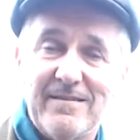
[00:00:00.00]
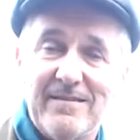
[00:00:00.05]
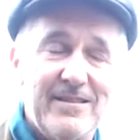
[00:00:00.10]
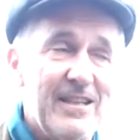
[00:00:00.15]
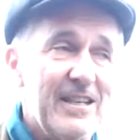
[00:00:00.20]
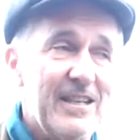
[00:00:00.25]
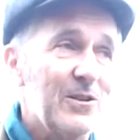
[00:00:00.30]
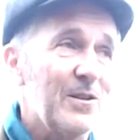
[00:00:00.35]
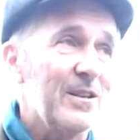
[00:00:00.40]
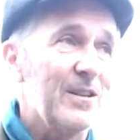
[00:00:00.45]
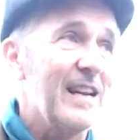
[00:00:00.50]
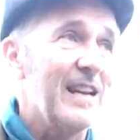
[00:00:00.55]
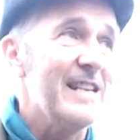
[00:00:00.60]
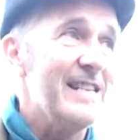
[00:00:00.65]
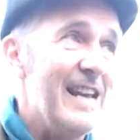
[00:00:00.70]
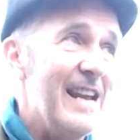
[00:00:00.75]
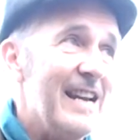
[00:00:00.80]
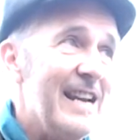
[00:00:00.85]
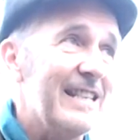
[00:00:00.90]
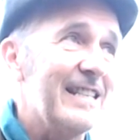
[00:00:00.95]
Just sort of say
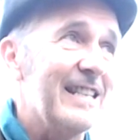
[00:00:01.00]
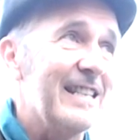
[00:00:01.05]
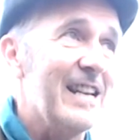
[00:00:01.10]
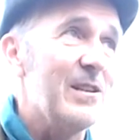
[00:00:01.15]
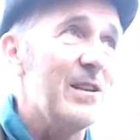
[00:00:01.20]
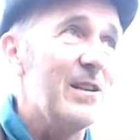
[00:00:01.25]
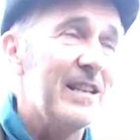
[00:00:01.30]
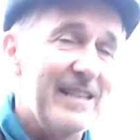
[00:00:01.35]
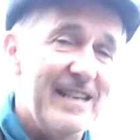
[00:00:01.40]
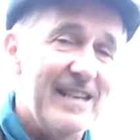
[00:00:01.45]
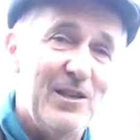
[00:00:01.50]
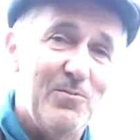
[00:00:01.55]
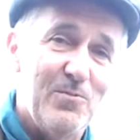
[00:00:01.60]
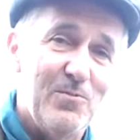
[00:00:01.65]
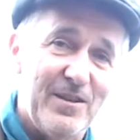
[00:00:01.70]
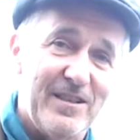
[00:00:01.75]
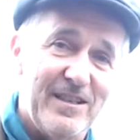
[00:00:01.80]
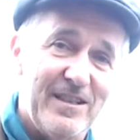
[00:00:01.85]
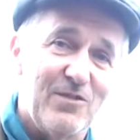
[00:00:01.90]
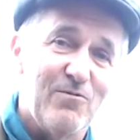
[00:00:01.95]
yes. It at
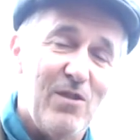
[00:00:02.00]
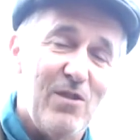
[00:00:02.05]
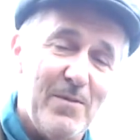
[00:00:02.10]
least wasn't